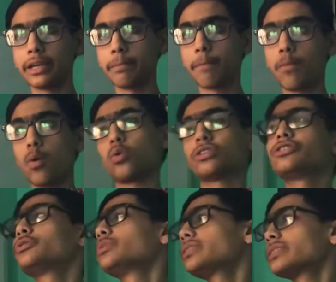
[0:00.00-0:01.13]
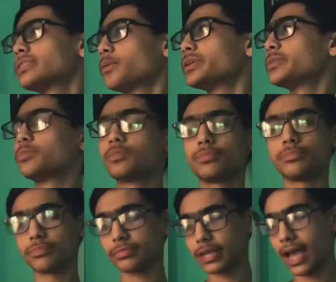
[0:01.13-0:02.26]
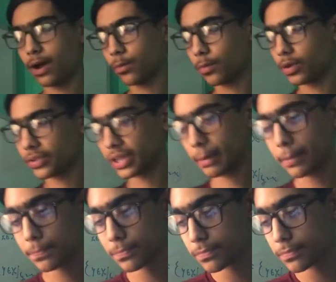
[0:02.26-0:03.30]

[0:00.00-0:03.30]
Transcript: important to us that we now want to think about.